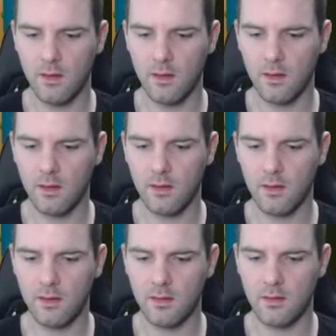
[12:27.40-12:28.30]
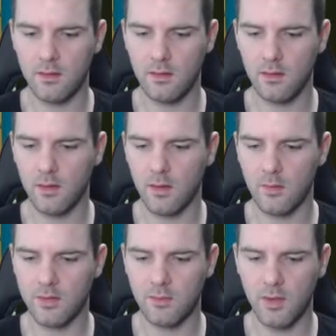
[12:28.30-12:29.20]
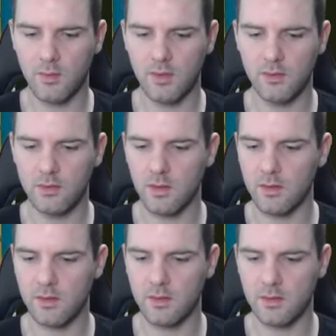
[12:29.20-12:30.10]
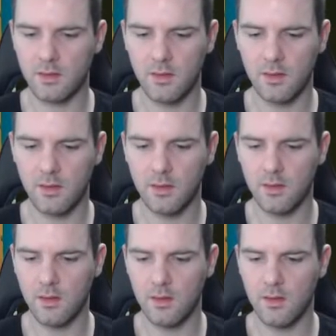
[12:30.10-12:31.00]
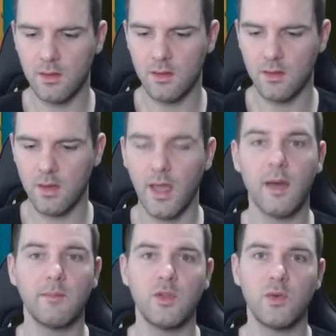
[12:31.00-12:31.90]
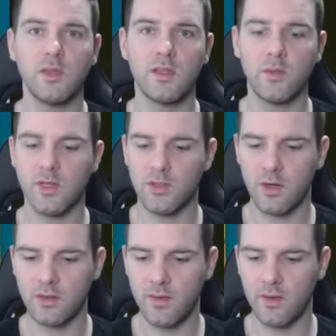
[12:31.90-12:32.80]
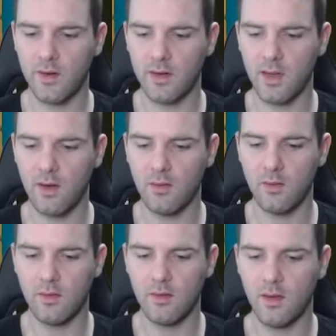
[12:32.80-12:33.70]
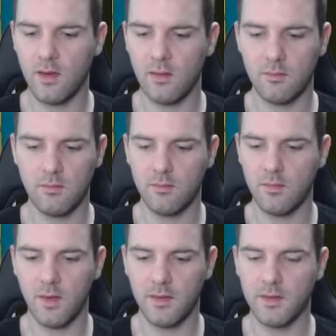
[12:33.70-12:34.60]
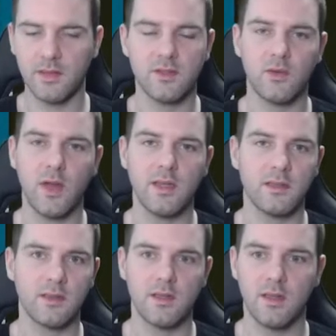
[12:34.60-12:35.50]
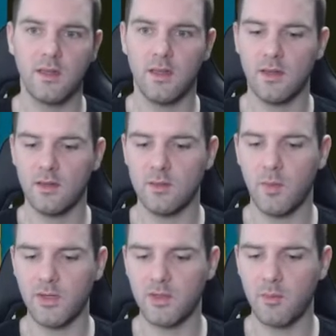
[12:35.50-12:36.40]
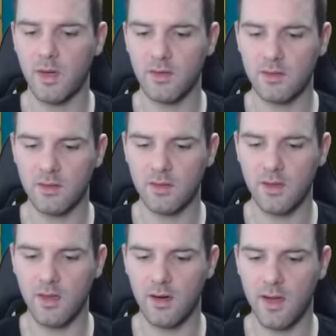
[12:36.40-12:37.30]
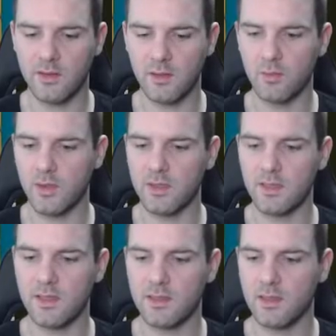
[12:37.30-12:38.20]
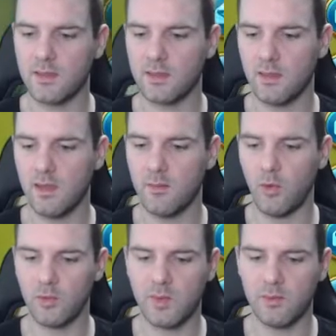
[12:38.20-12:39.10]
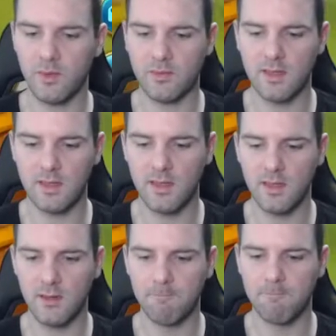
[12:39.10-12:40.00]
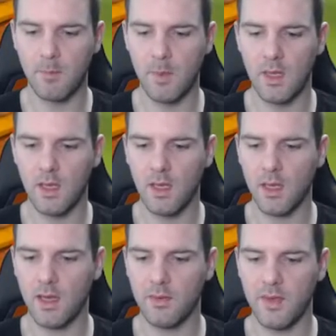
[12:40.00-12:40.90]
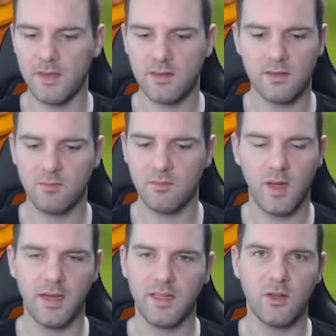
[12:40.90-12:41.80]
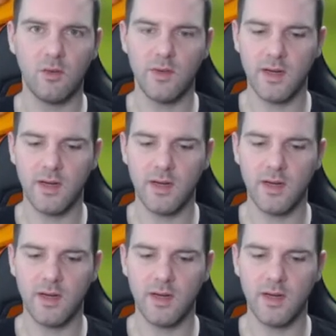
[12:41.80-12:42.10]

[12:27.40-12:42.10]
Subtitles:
And, oh, I should probably use all these. I am doing the recharge event right now. I think it's great. There's a bunch of bundles out there that are actually pretty decent. Most people have seen them. This, I didn't go very